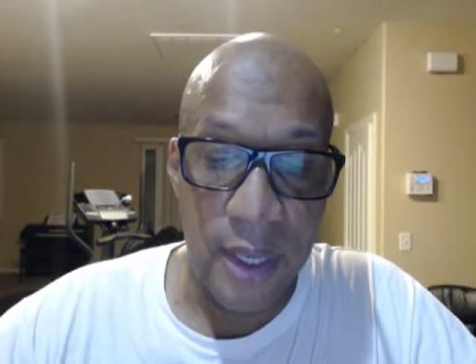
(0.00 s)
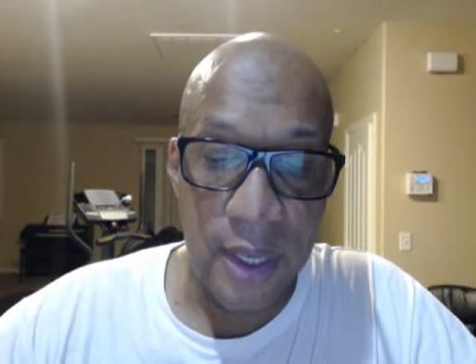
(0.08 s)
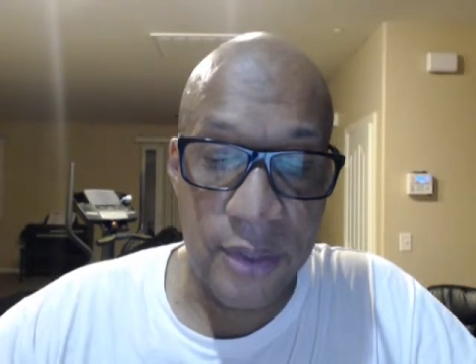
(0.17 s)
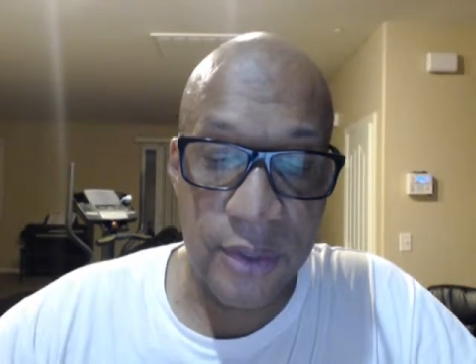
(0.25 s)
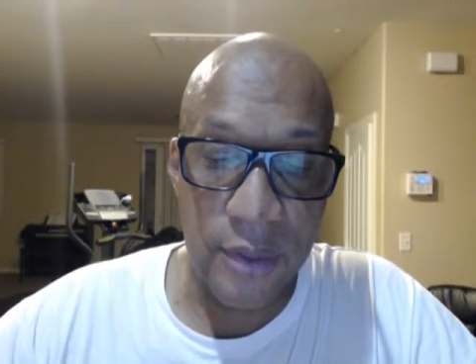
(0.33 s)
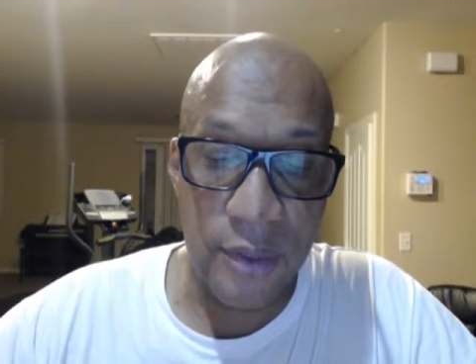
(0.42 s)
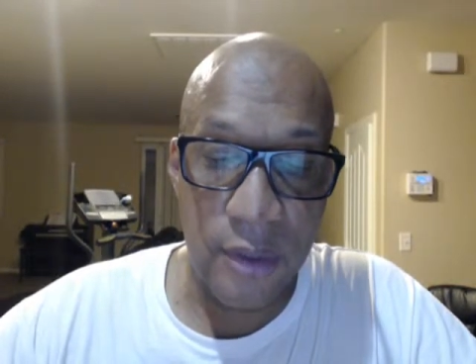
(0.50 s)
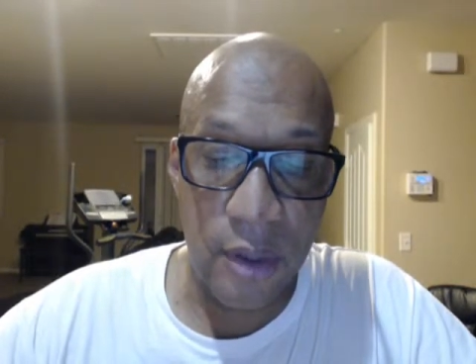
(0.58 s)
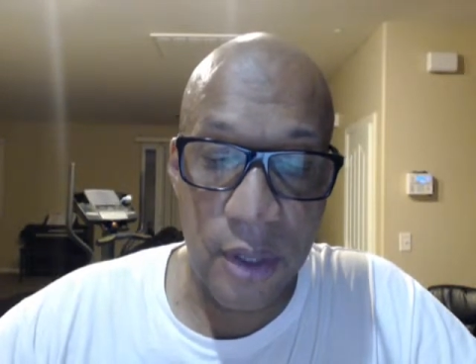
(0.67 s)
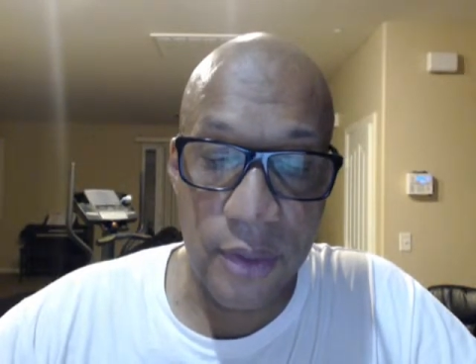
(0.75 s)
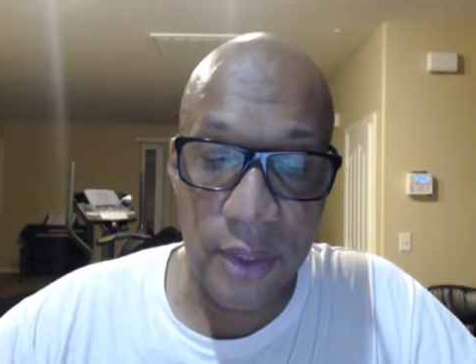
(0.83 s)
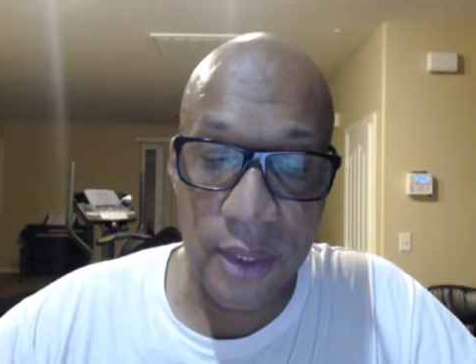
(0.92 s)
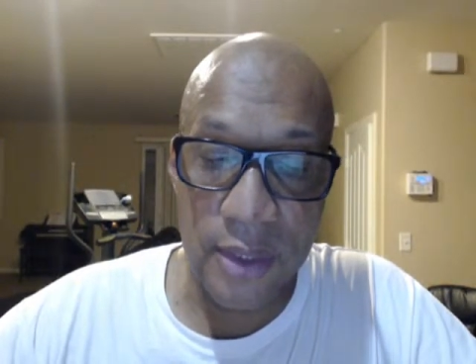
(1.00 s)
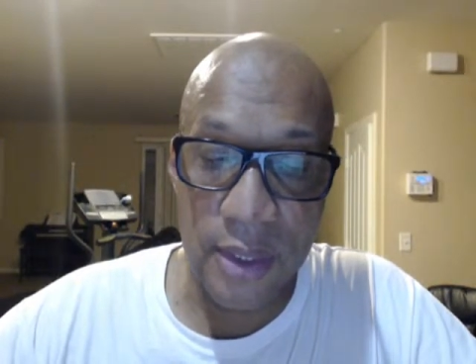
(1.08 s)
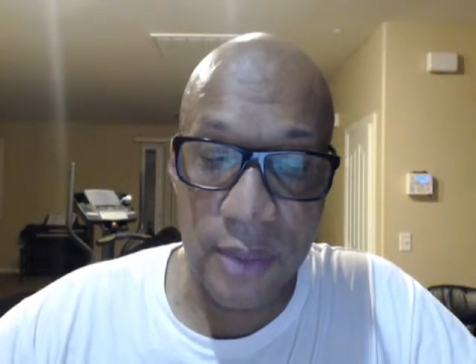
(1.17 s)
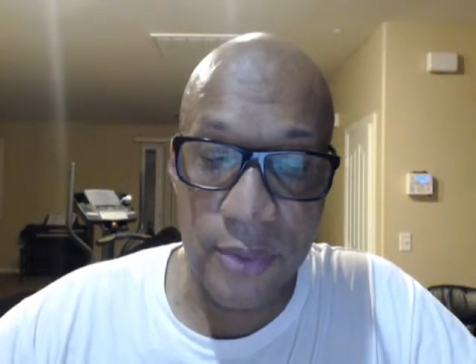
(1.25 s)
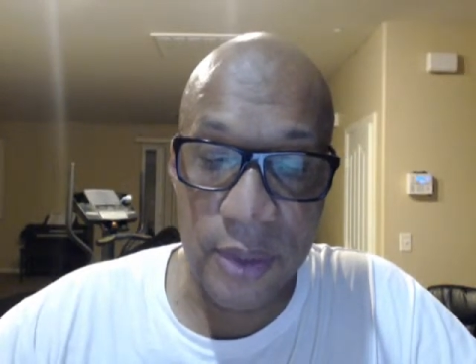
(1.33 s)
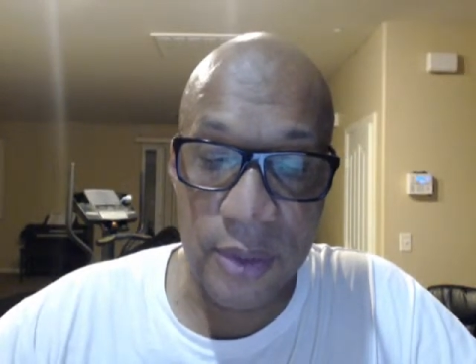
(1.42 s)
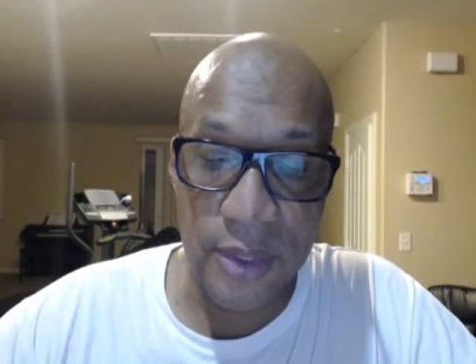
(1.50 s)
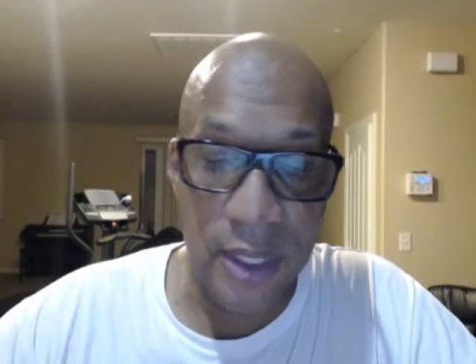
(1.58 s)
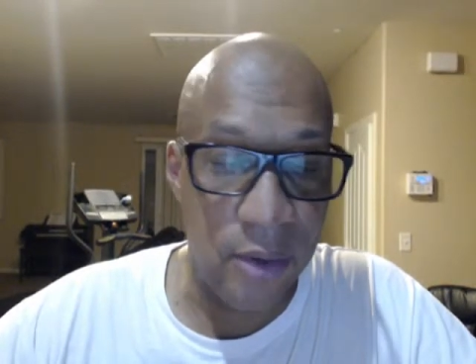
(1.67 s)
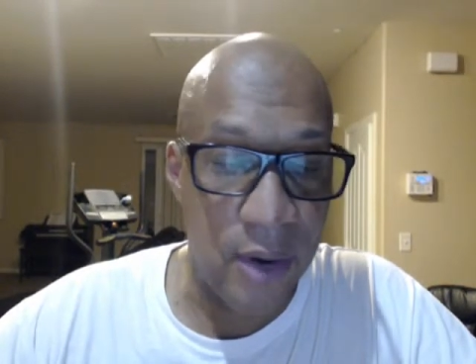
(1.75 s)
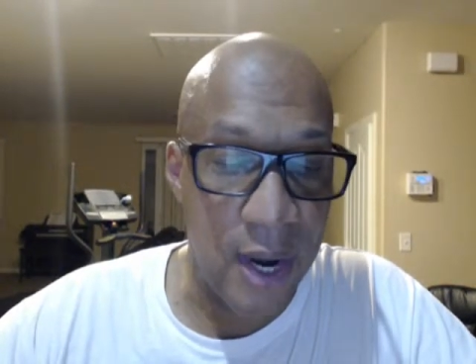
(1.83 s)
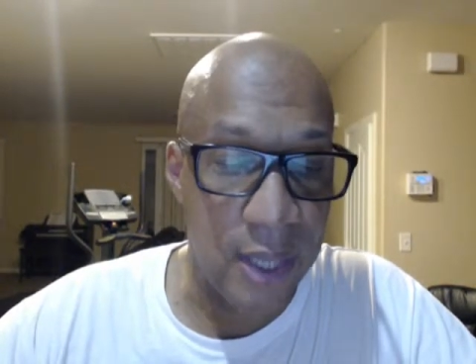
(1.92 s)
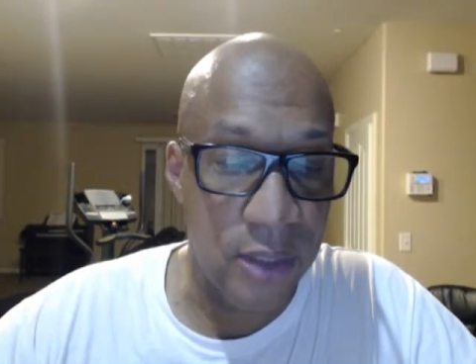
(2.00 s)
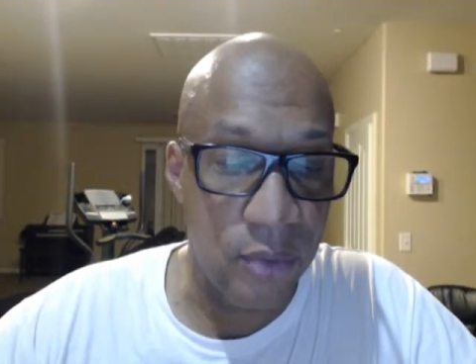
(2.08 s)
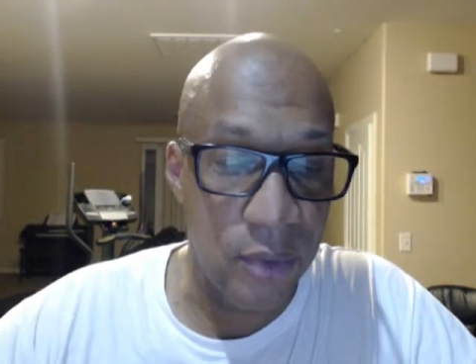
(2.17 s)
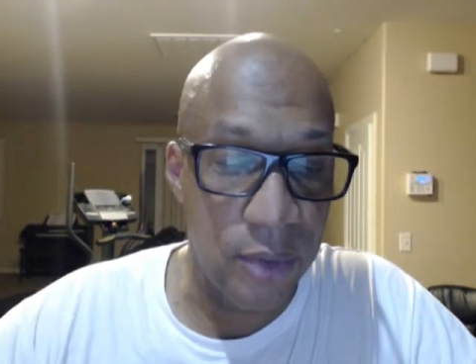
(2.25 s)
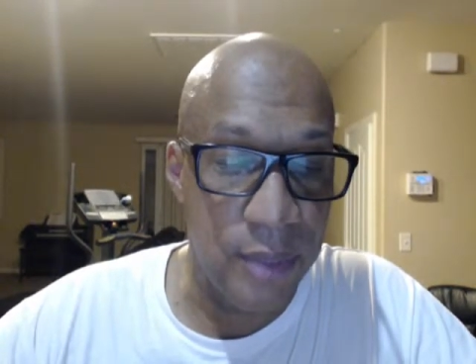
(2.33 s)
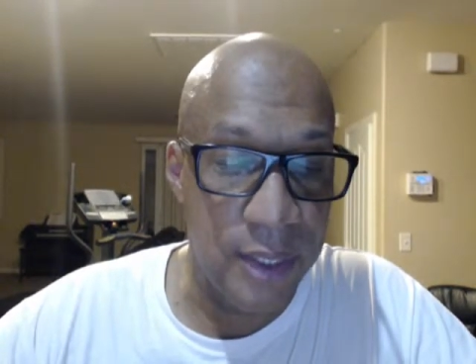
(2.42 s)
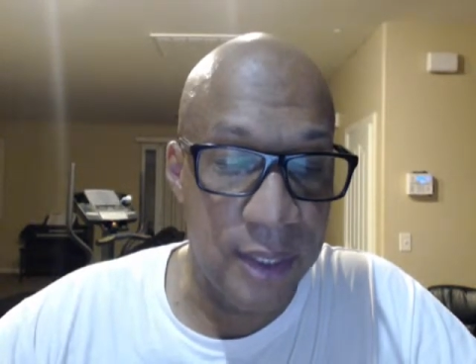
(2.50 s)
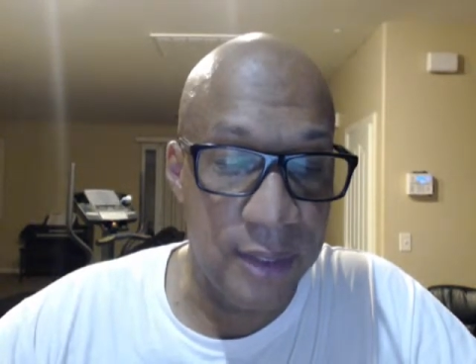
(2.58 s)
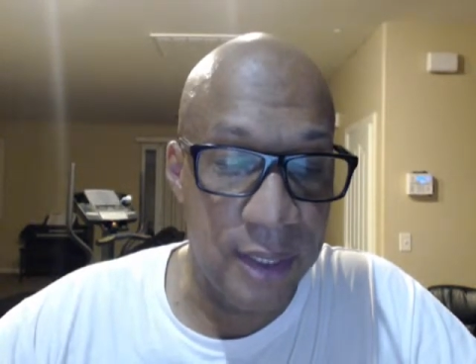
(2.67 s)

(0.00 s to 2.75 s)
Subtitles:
It centered on the Egyptians' interaction with many